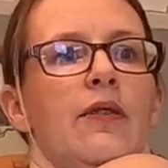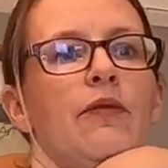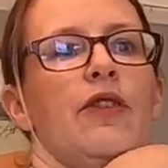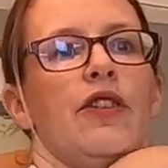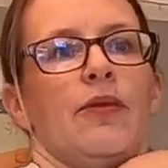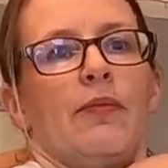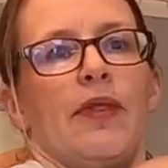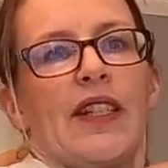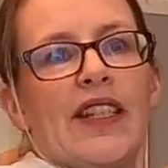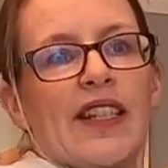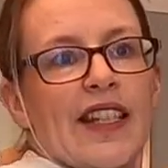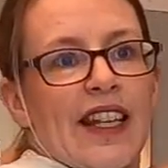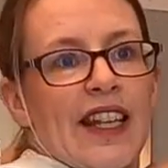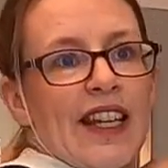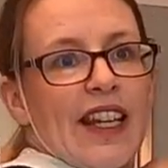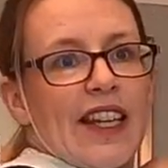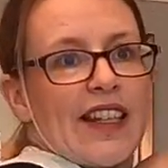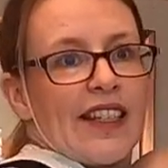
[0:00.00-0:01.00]
which means that
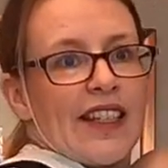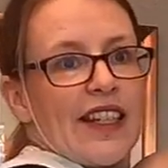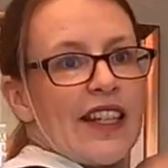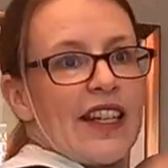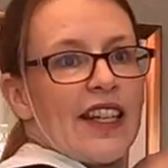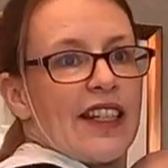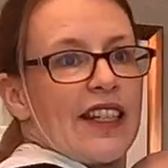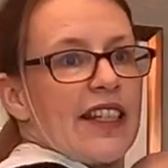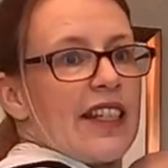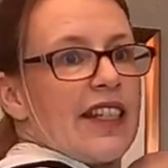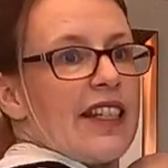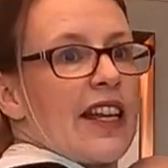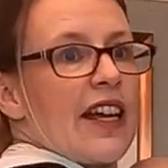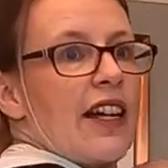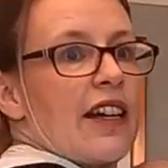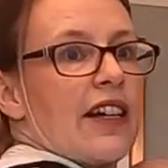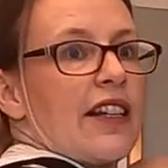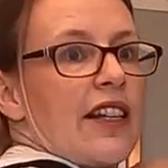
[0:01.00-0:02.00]
their legs are nice and
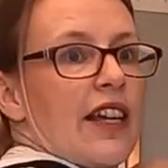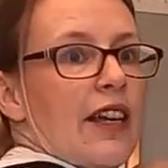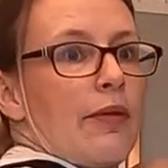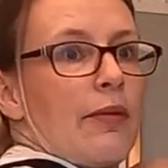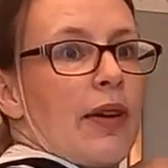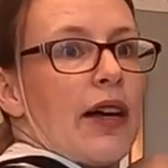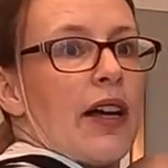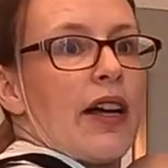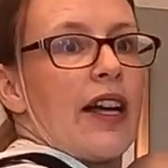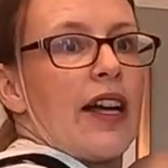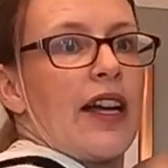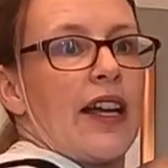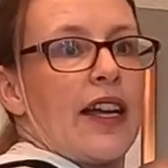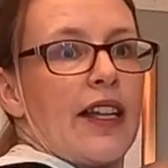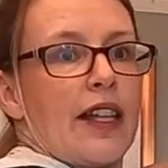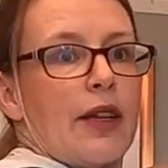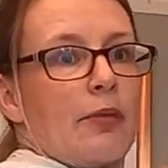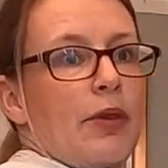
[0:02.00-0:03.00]
tucked up
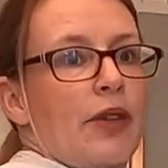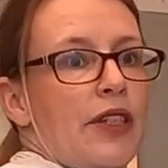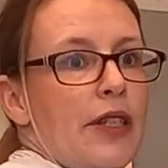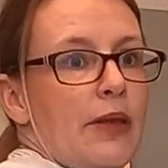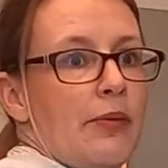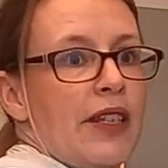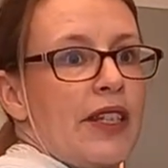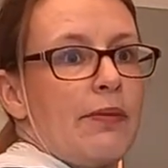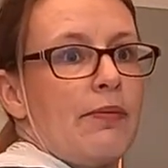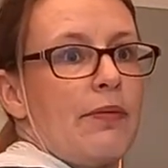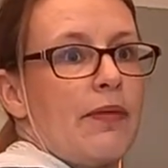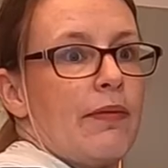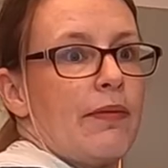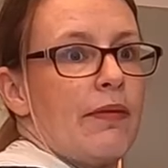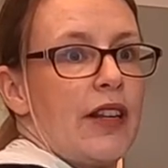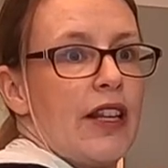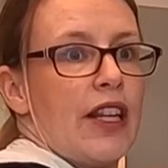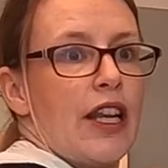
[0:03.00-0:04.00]
high and their bottom is
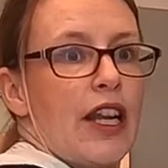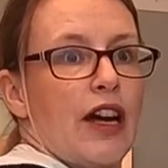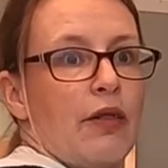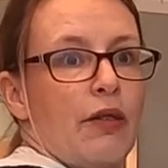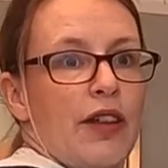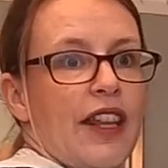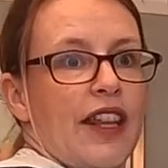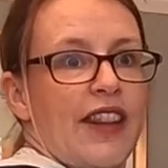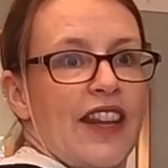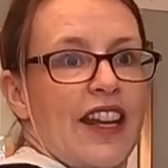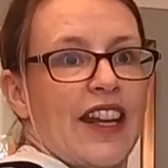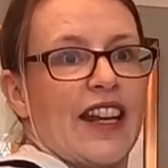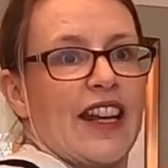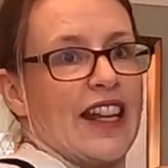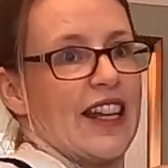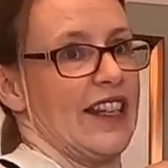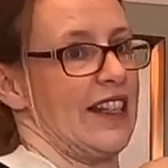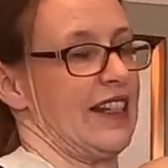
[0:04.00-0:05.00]
lower than their
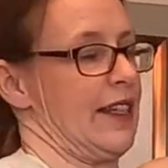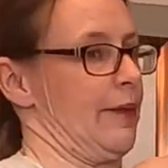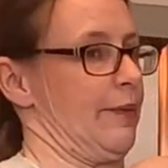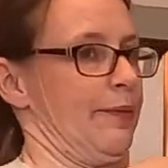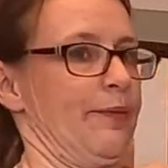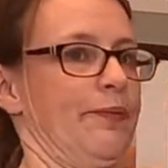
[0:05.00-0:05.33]
knees.